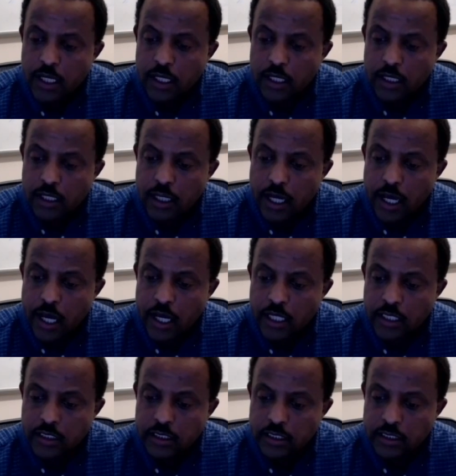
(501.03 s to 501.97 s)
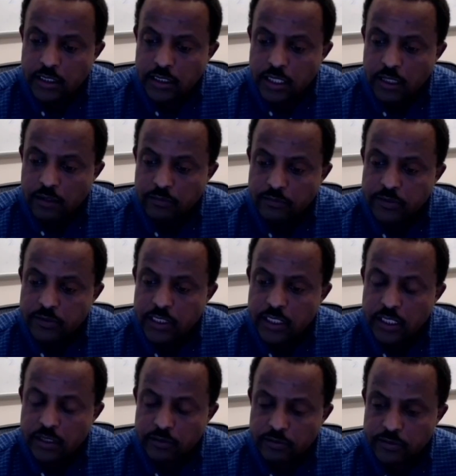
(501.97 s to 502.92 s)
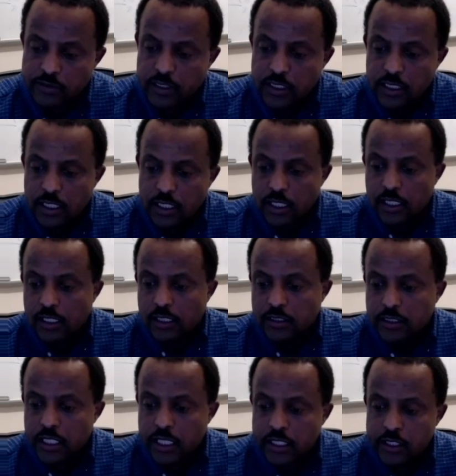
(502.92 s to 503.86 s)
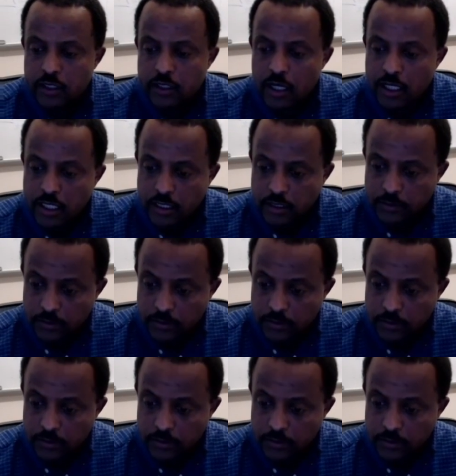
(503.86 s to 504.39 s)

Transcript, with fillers: uh, had the uh, V F uh, tire on it.